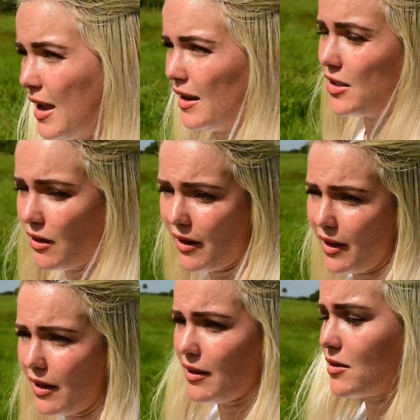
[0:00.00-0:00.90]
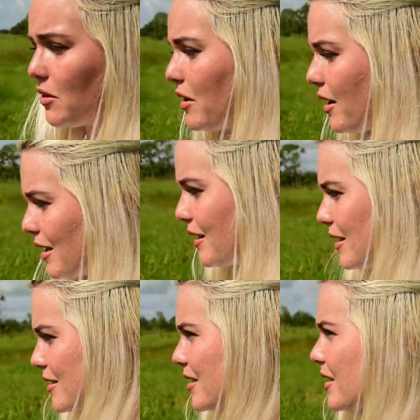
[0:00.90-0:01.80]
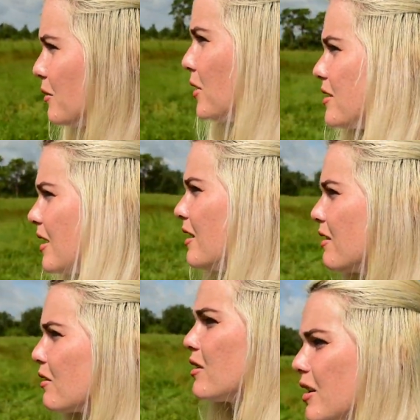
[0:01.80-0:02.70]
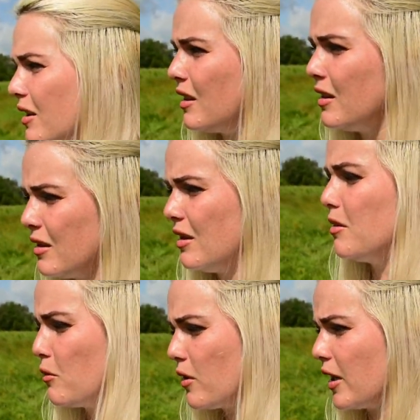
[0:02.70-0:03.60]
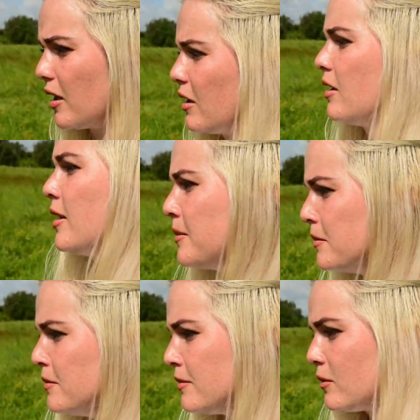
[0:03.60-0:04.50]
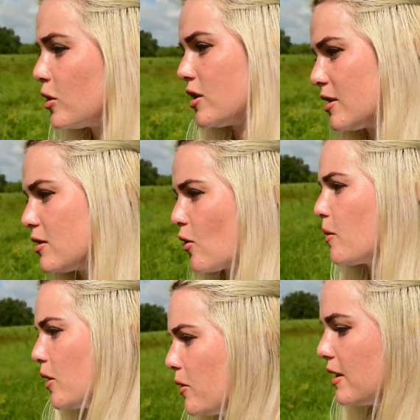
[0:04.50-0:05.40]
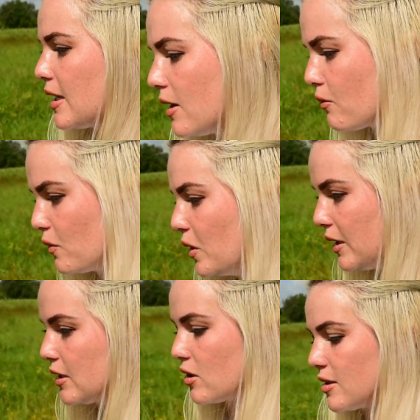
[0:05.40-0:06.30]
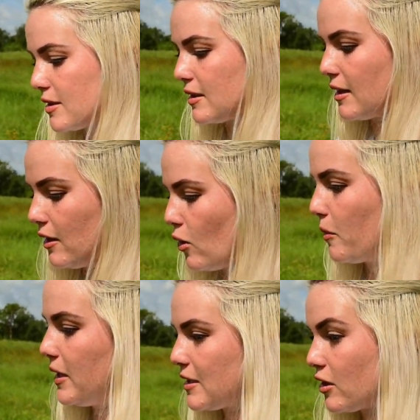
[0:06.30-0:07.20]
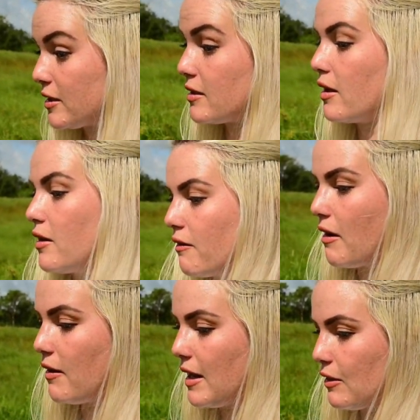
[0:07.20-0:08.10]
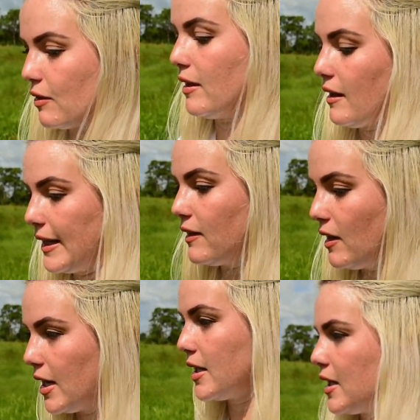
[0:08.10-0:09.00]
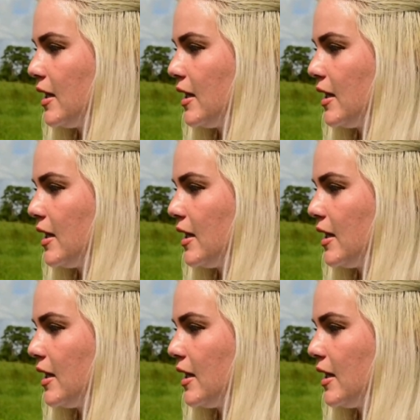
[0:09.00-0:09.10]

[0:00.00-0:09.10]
It's already getting so hot. I think it's like 10:30 in the morning, which this is normally when the heat really starts to set in. Normally it starts to set in around 8:30, 9 o'clock.